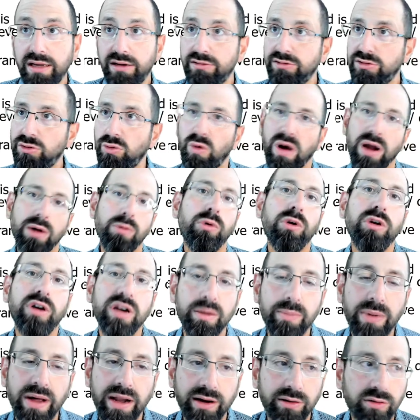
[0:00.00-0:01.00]
So why worry
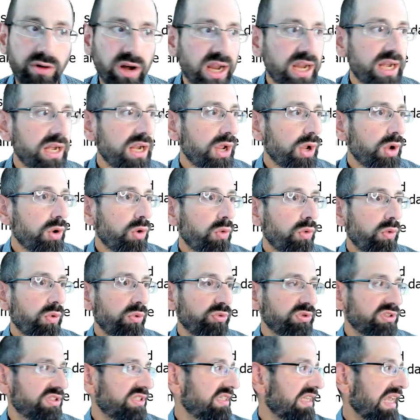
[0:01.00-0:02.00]
about it, right?
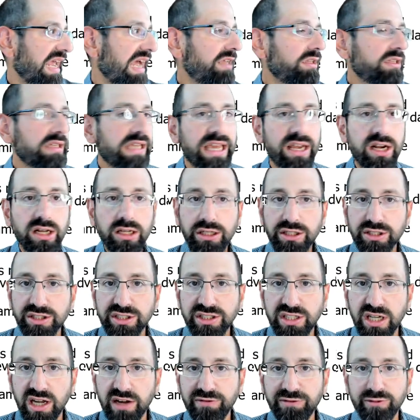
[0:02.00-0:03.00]
Let's just allocate all our
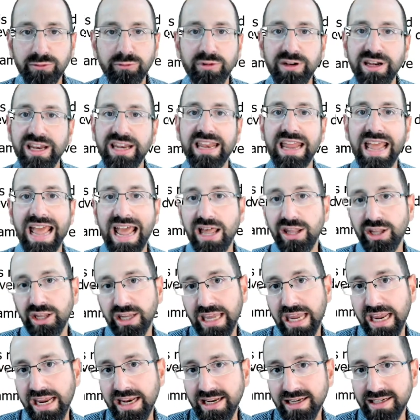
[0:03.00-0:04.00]
stuff when we need to
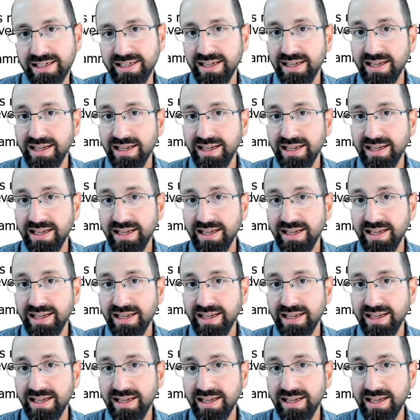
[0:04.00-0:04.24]
allocate it,